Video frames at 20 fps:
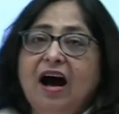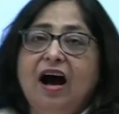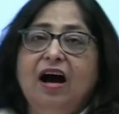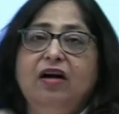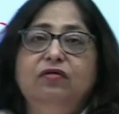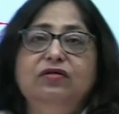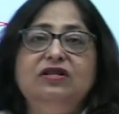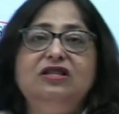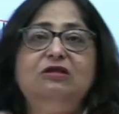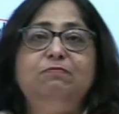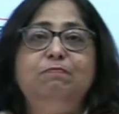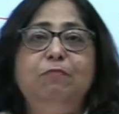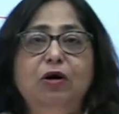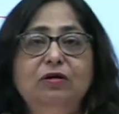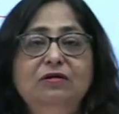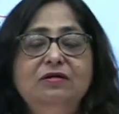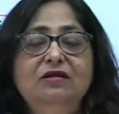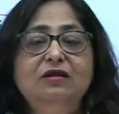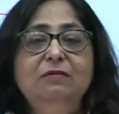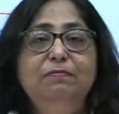are
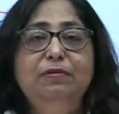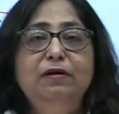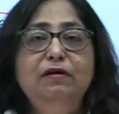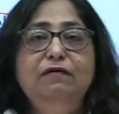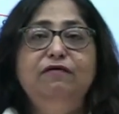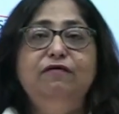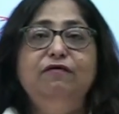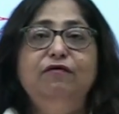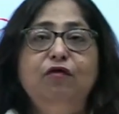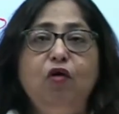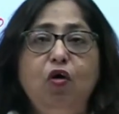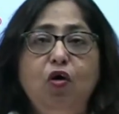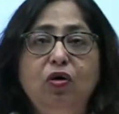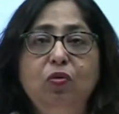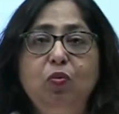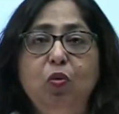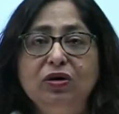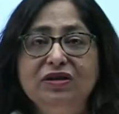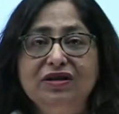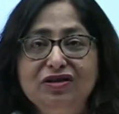responsible for
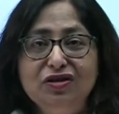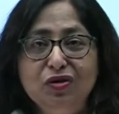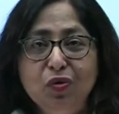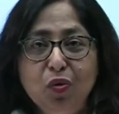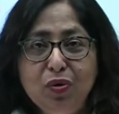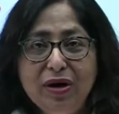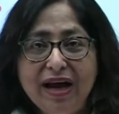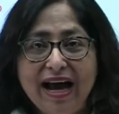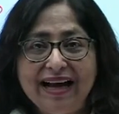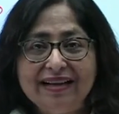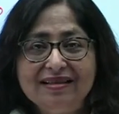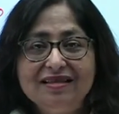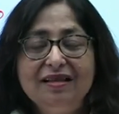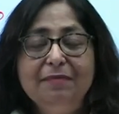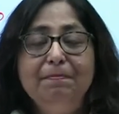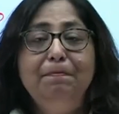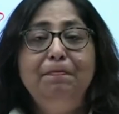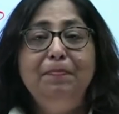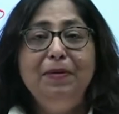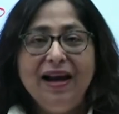what is known as the
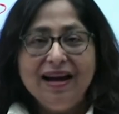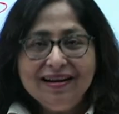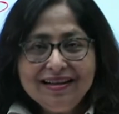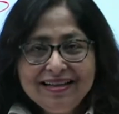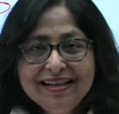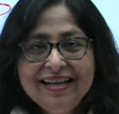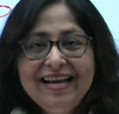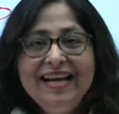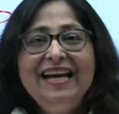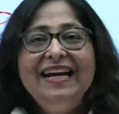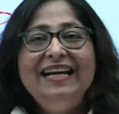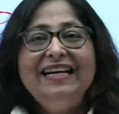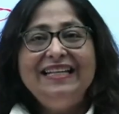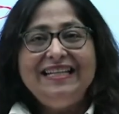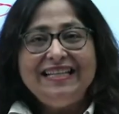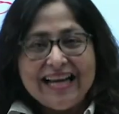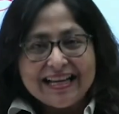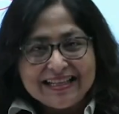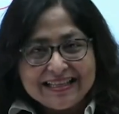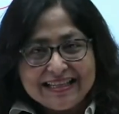
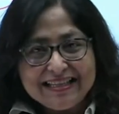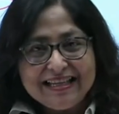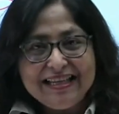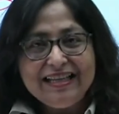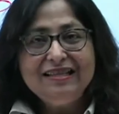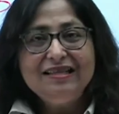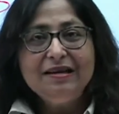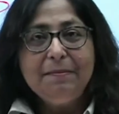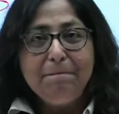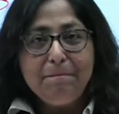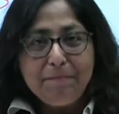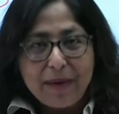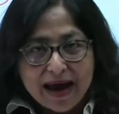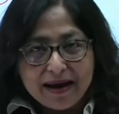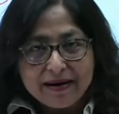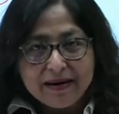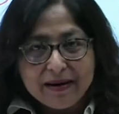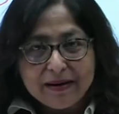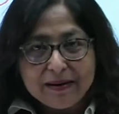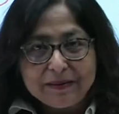blood-testis
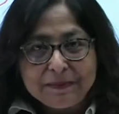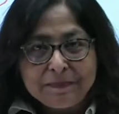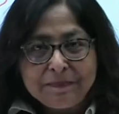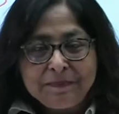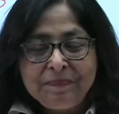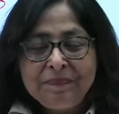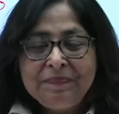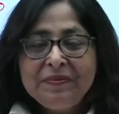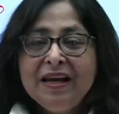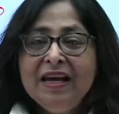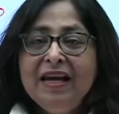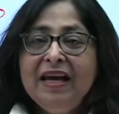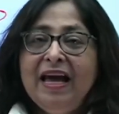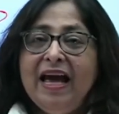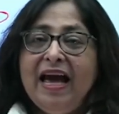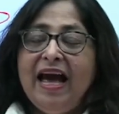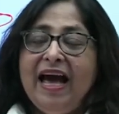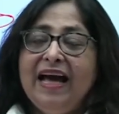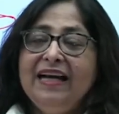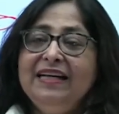barrier.
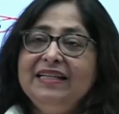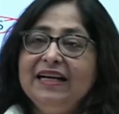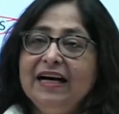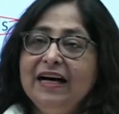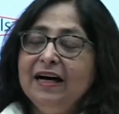And